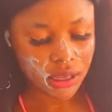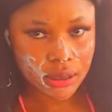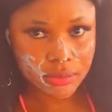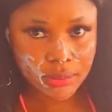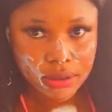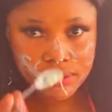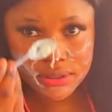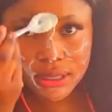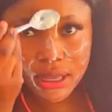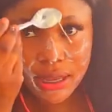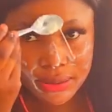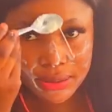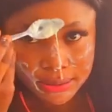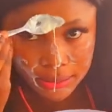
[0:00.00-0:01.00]
I'm
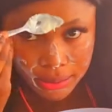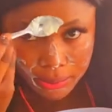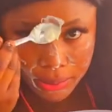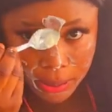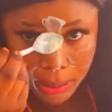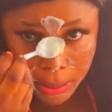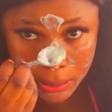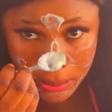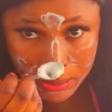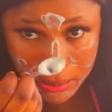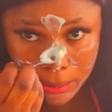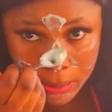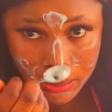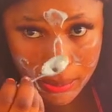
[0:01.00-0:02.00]
outside, so I'm not going
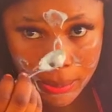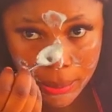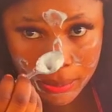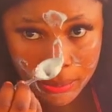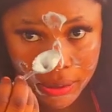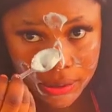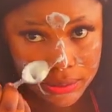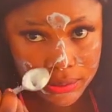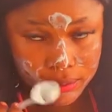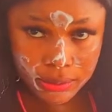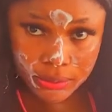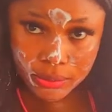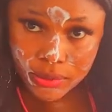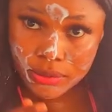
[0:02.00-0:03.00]
to apply it
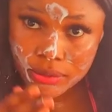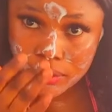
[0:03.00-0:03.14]
so much.